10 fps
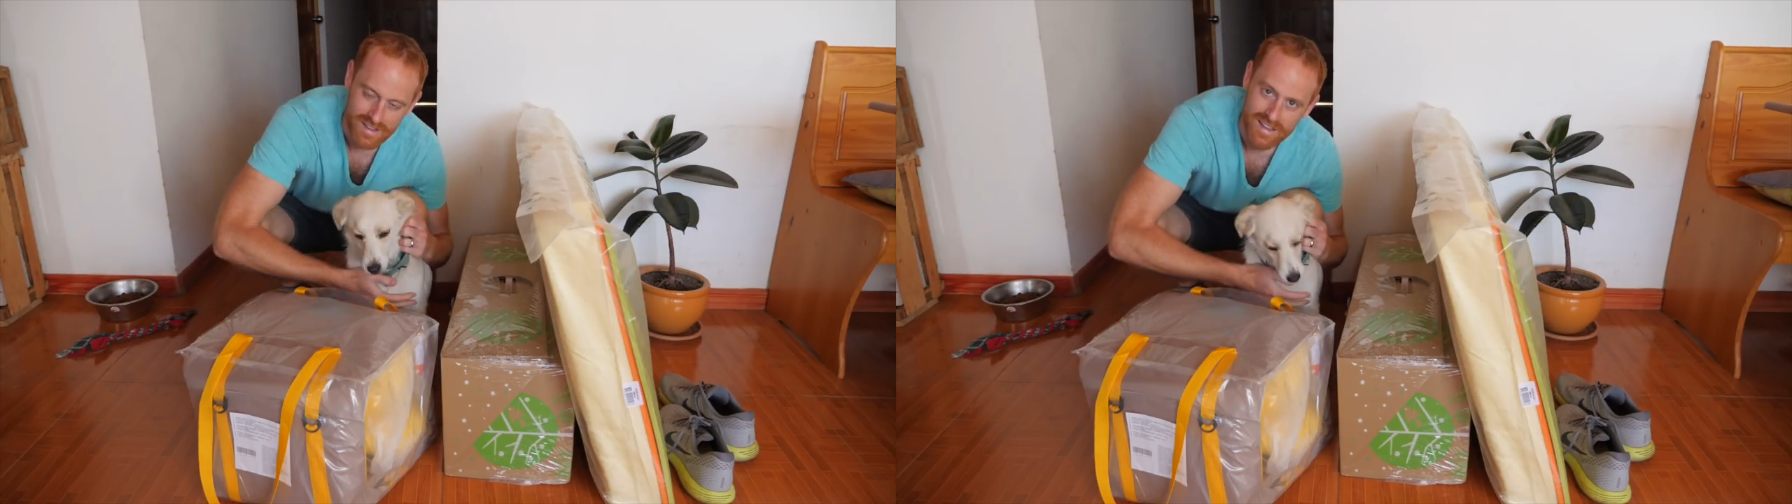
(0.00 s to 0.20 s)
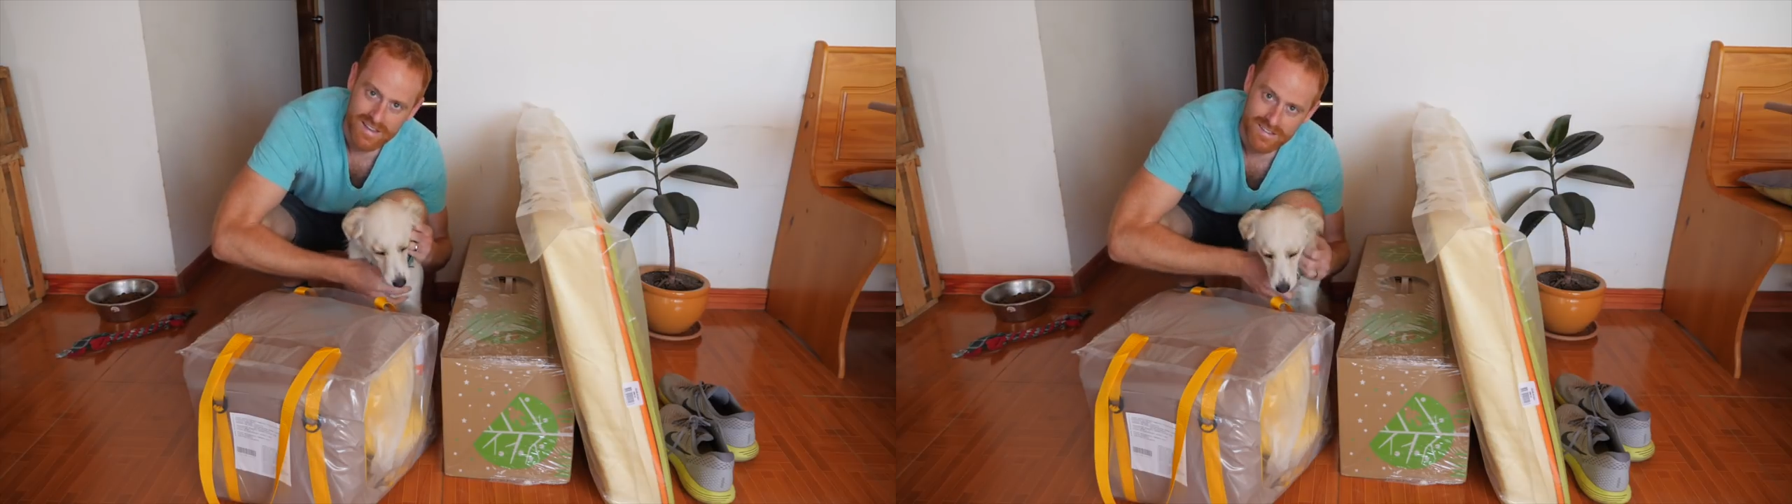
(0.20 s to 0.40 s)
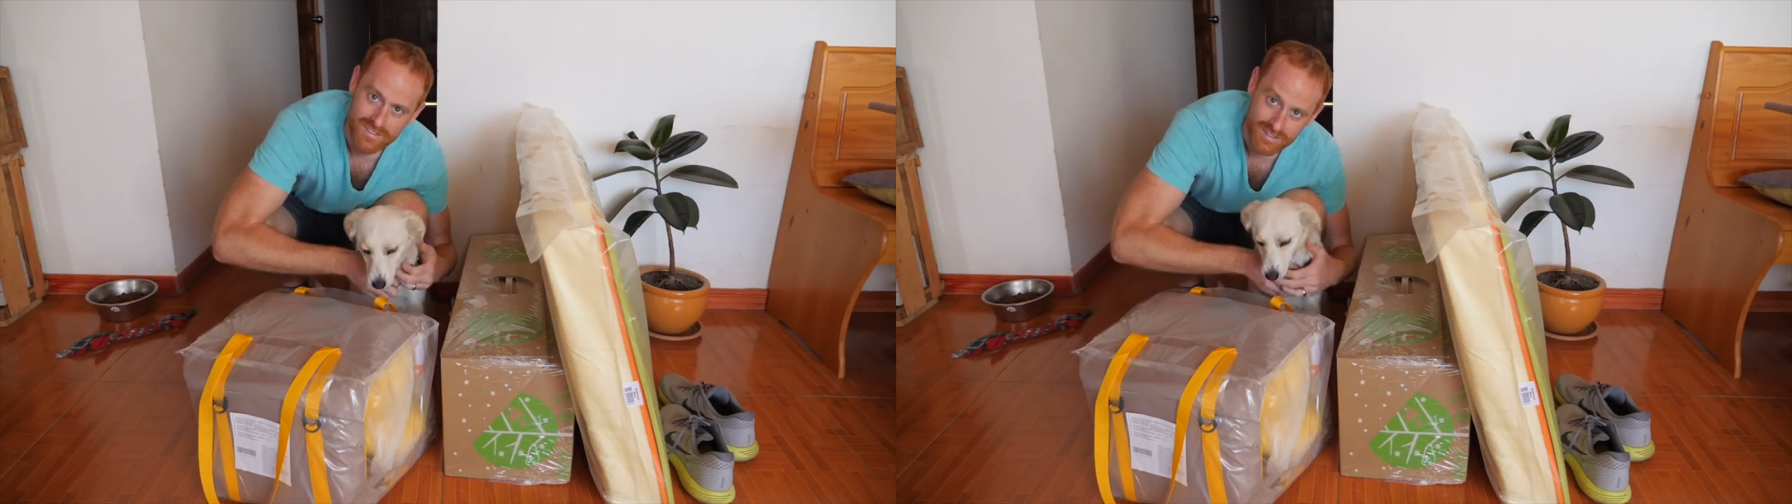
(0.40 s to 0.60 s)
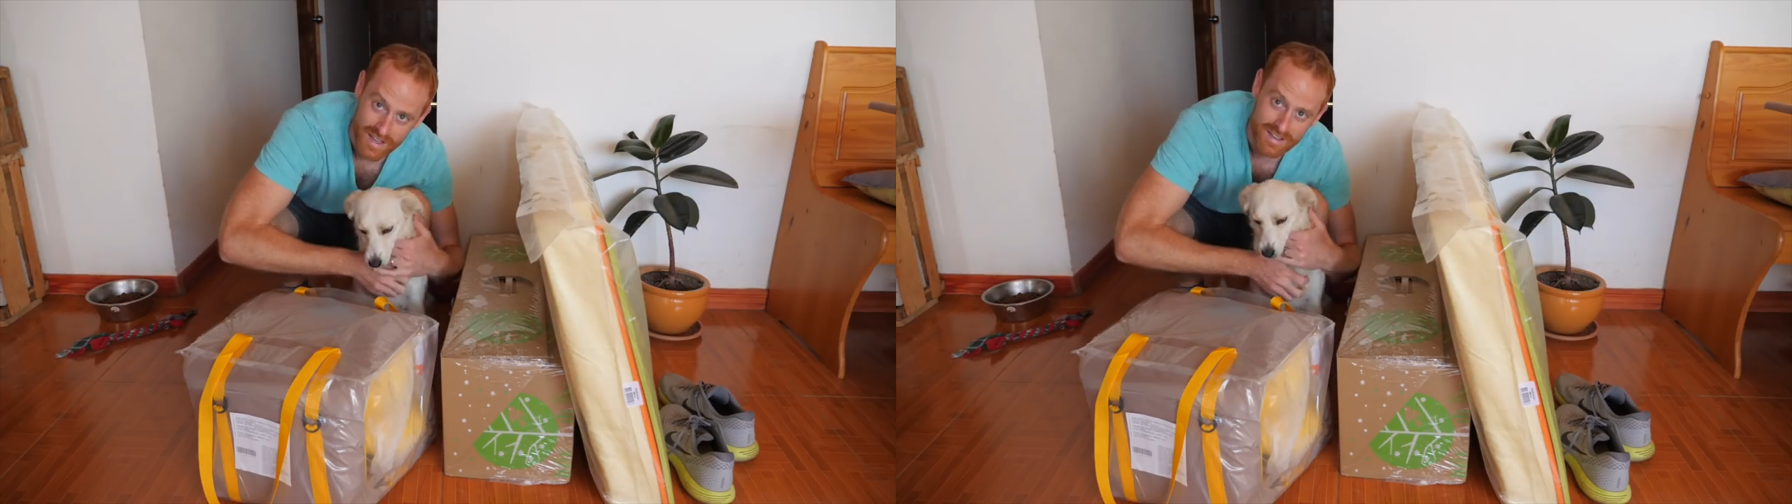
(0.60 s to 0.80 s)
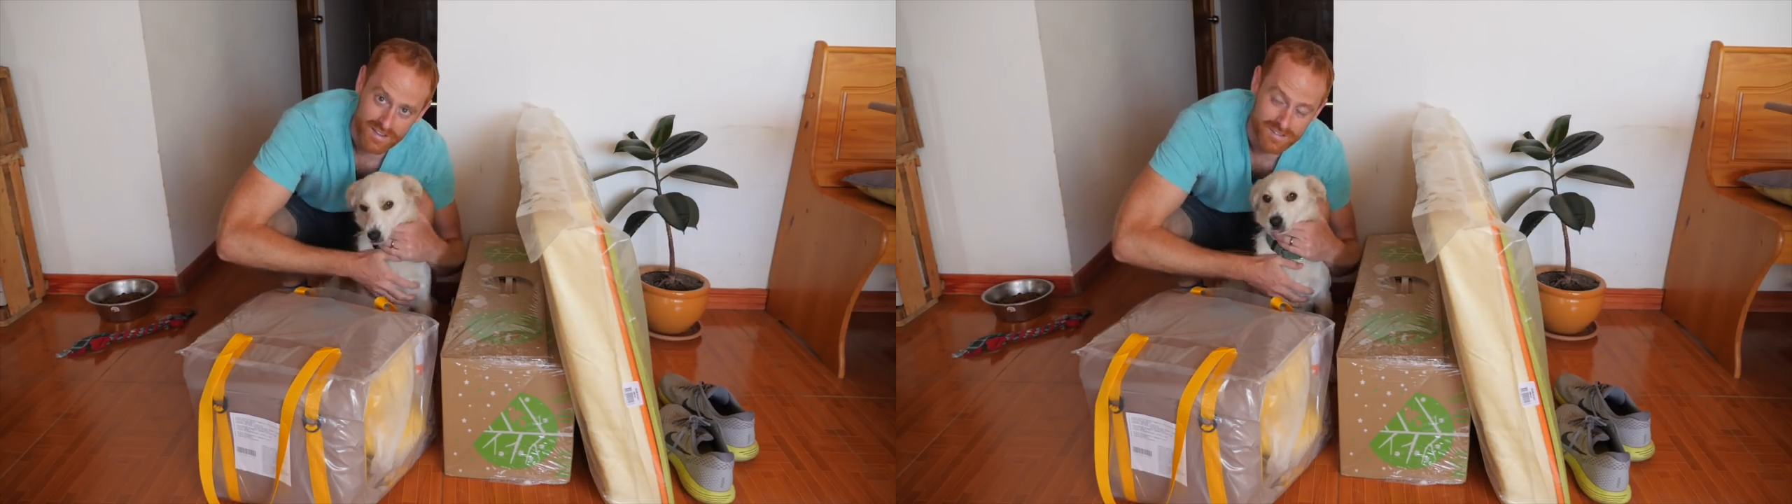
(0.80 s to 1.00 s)
And
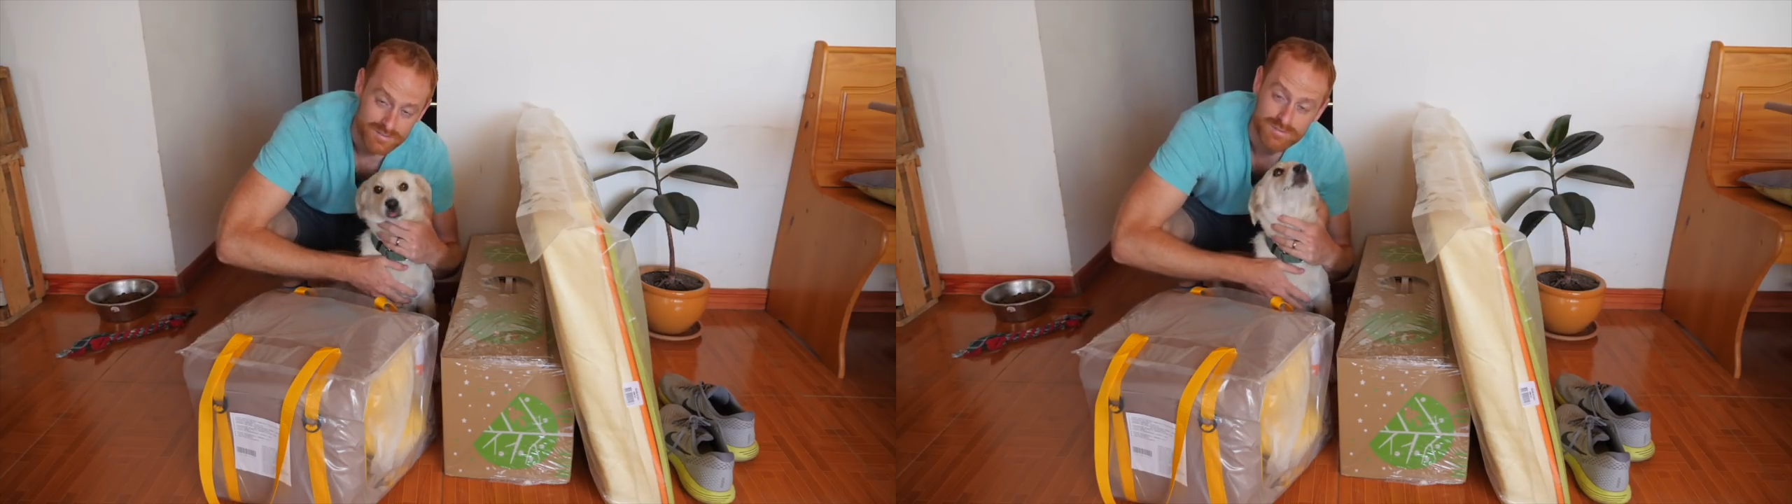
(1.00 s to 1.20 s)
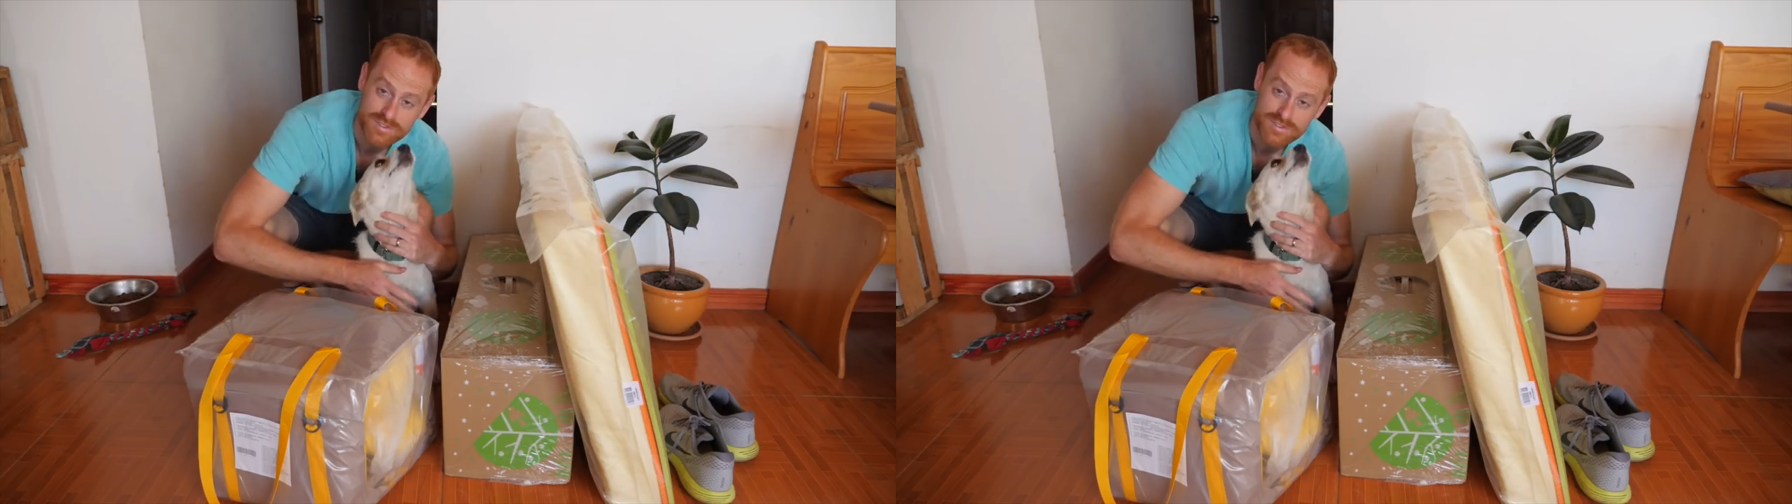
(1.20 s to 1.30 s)
Lena